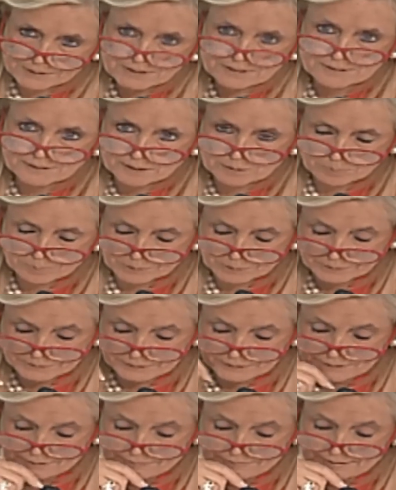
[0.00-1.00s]
let's keep building
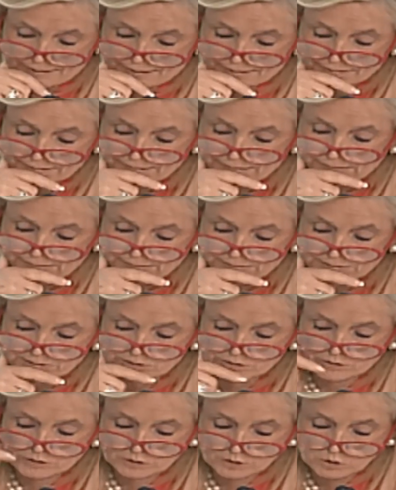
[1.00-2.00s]
on that.
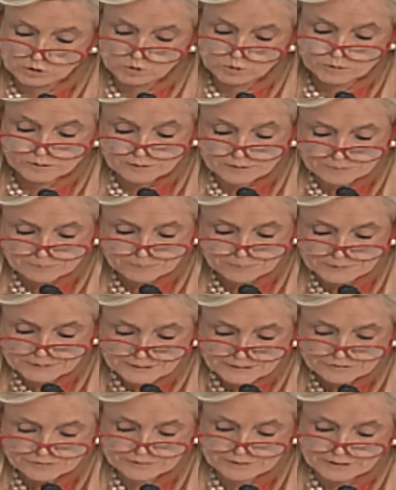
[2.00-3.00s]
Do you
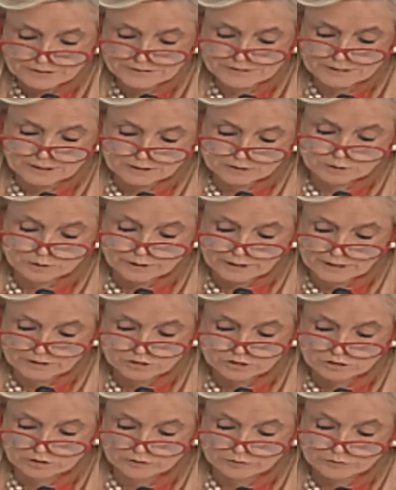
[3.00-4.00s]
believe cell site
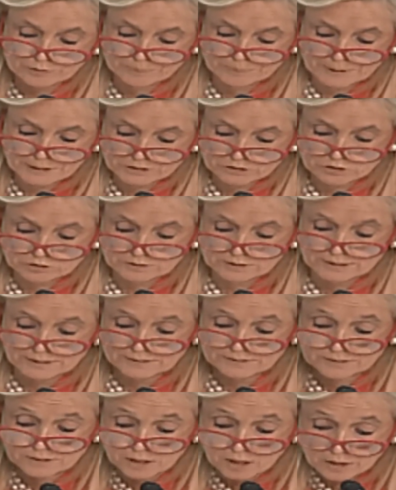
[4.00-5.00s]
location information
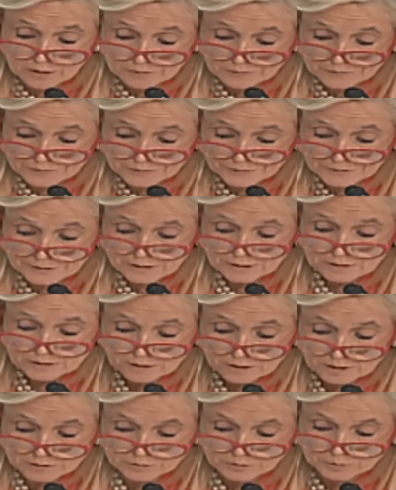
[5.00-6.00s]
is covered
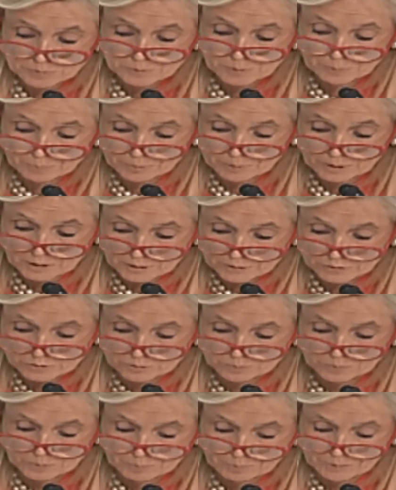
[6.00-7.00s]
customer
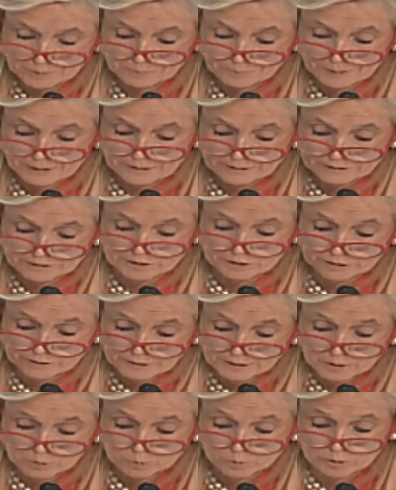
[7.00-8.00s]
proprietary
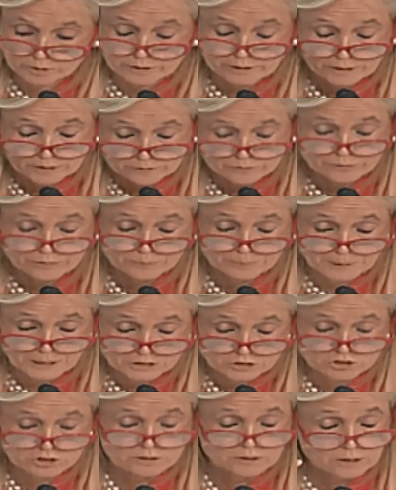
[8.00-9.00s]
network
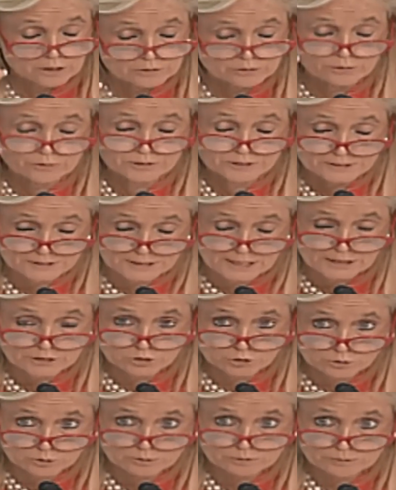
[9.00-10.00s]
information under the
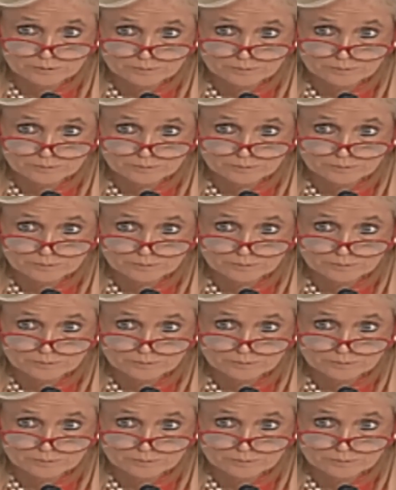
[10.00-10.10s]
statute?